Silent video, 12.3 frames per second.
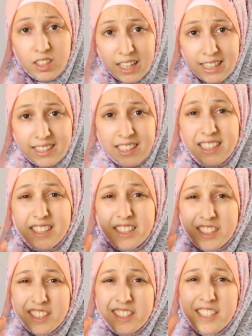Lazy
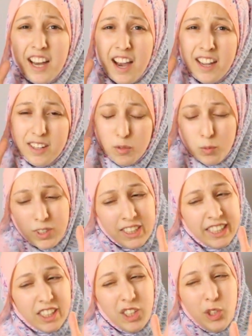to not
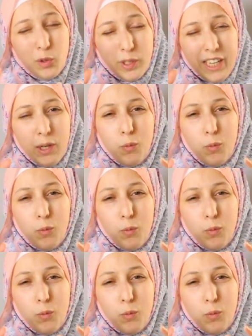really agree